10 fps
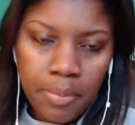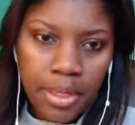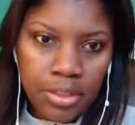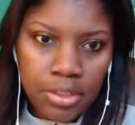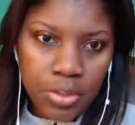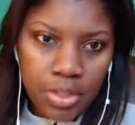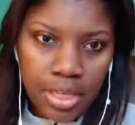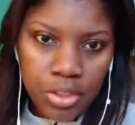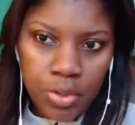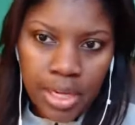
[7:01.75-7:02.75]
Mann. So
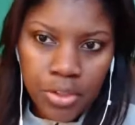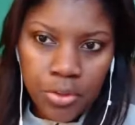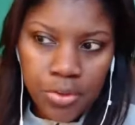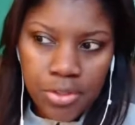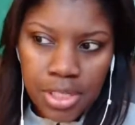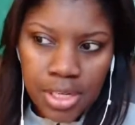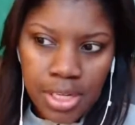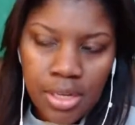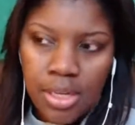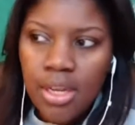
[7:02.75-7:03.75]
yeah, so I do
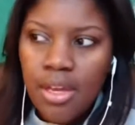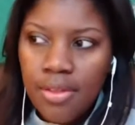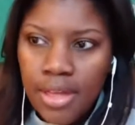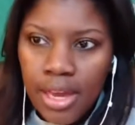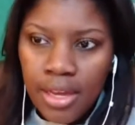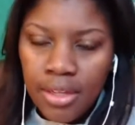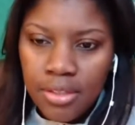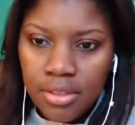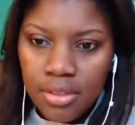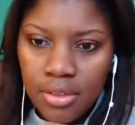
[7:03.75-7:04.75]
see
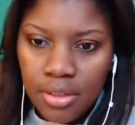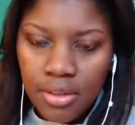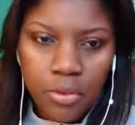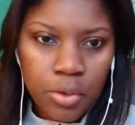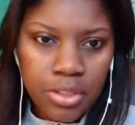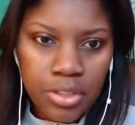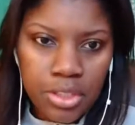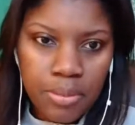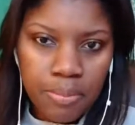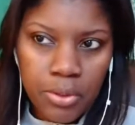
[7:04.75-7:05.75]
that. Of course, there's
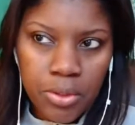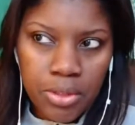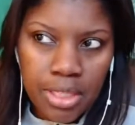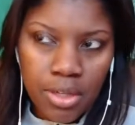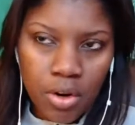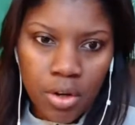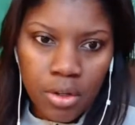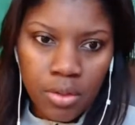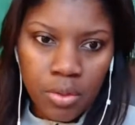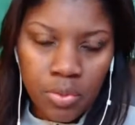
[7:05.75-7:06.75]
some bills there
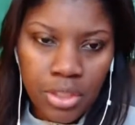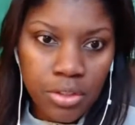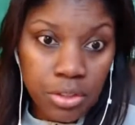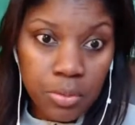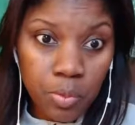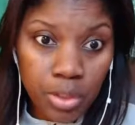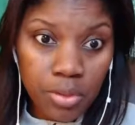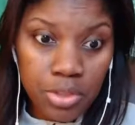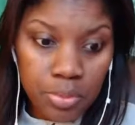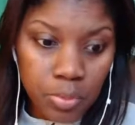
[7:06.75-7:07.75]
are
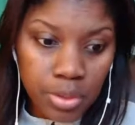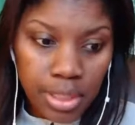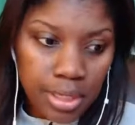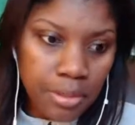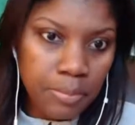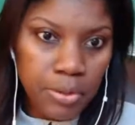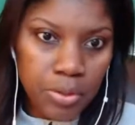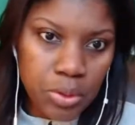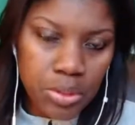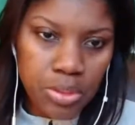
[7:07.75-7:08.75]
some related
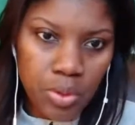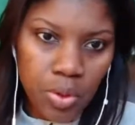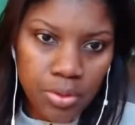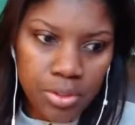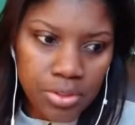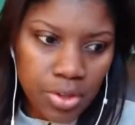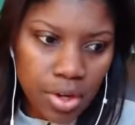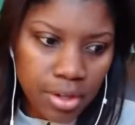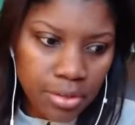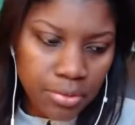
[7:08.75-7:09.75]
bills. All this
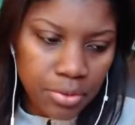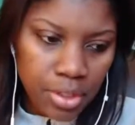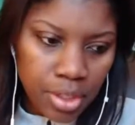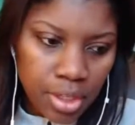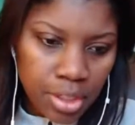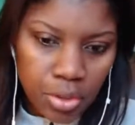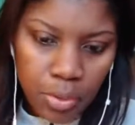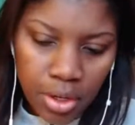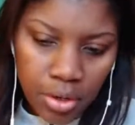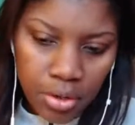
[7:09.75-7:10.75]
talk of,
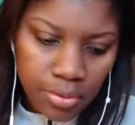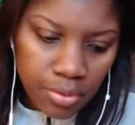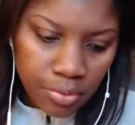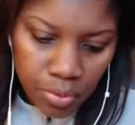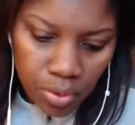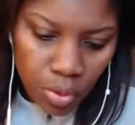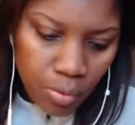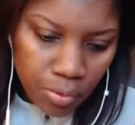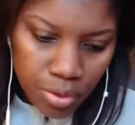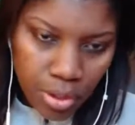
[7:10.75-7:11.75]
we heard for
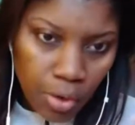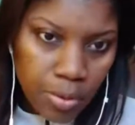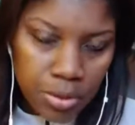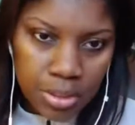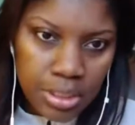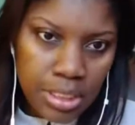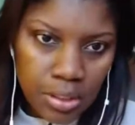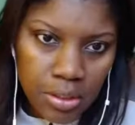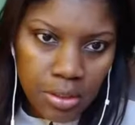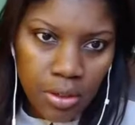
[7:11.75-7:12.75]
over almost a
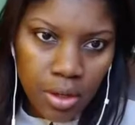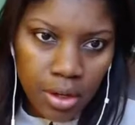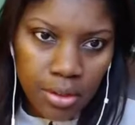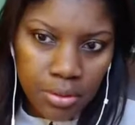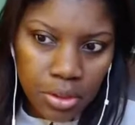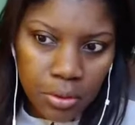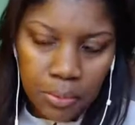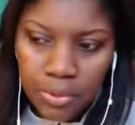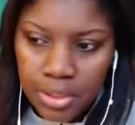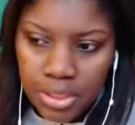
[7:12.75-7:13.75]
year on
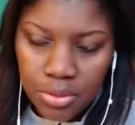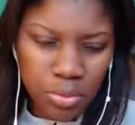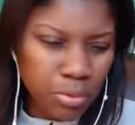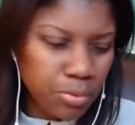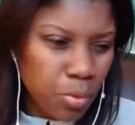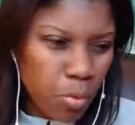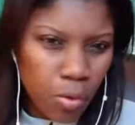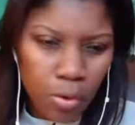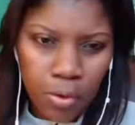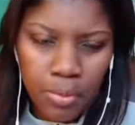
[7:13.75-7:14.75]
police
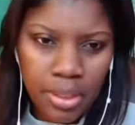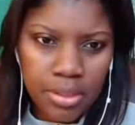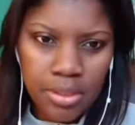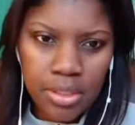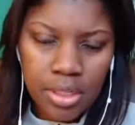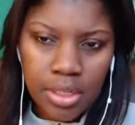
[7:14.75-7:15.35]
reform, and